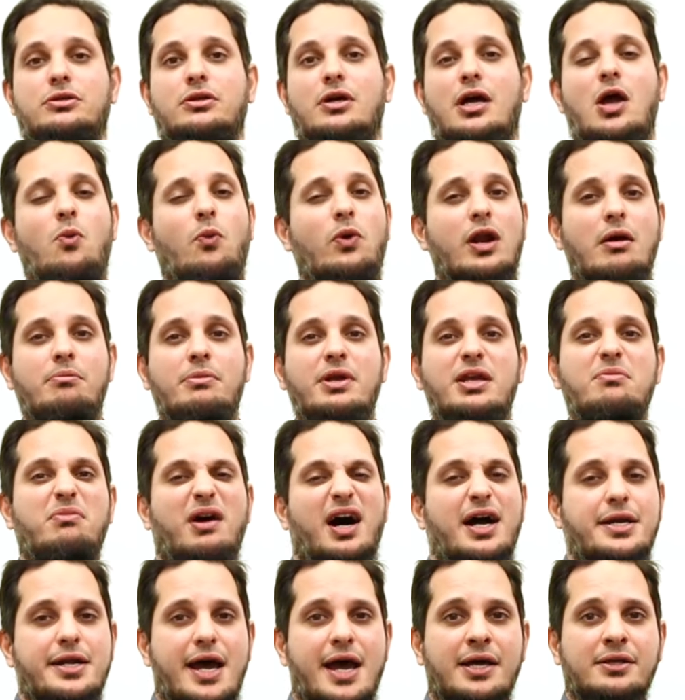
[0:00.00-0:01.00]
And what I mean
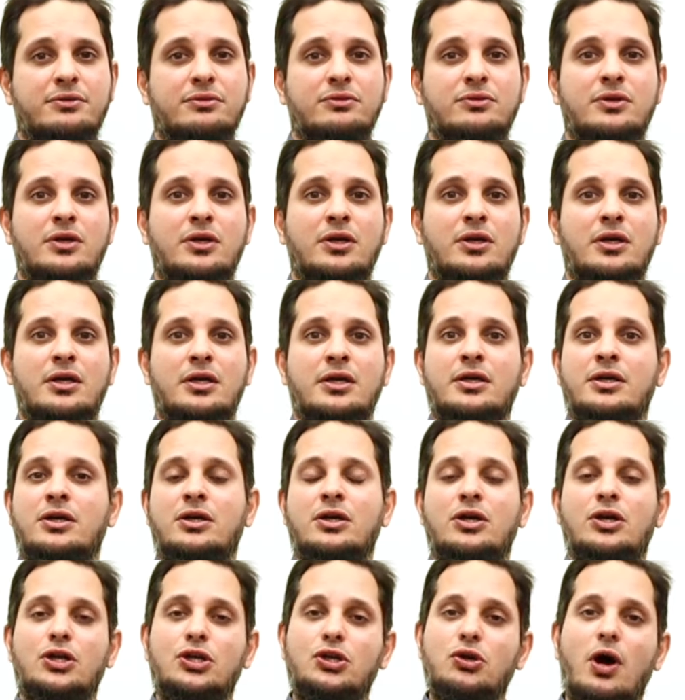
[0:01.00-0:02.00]
by that,
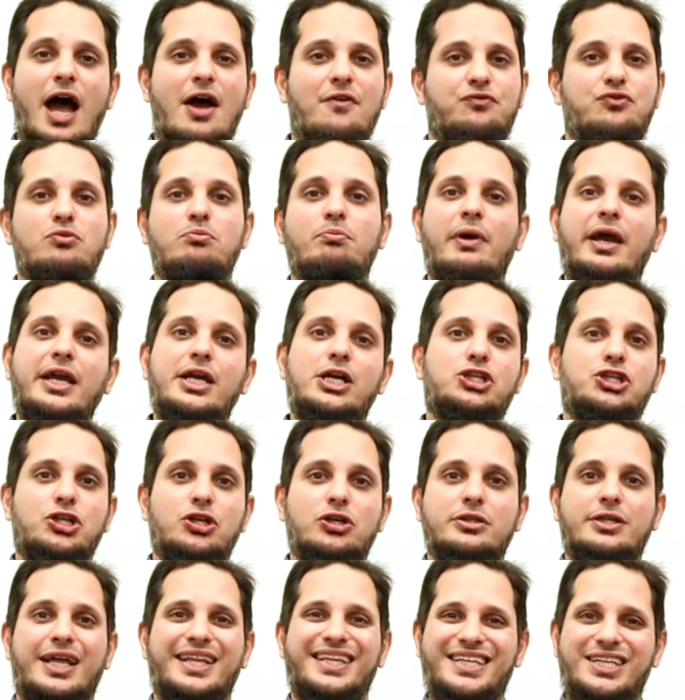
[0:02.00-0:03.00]
you have to make
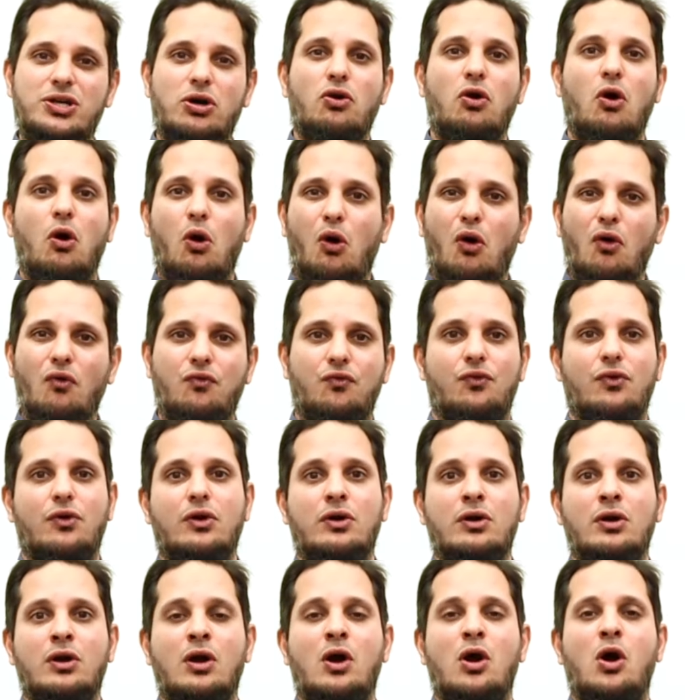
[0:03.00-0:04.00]
sure that your
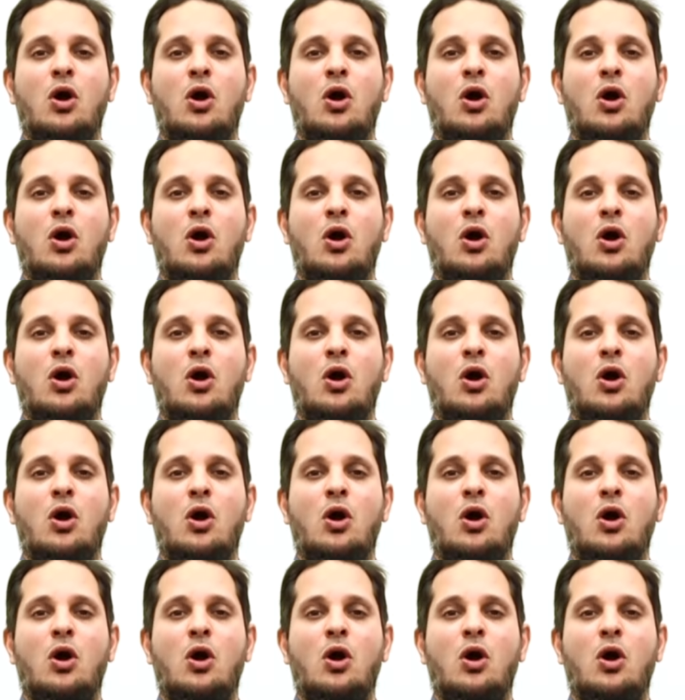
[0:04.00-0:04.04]
offer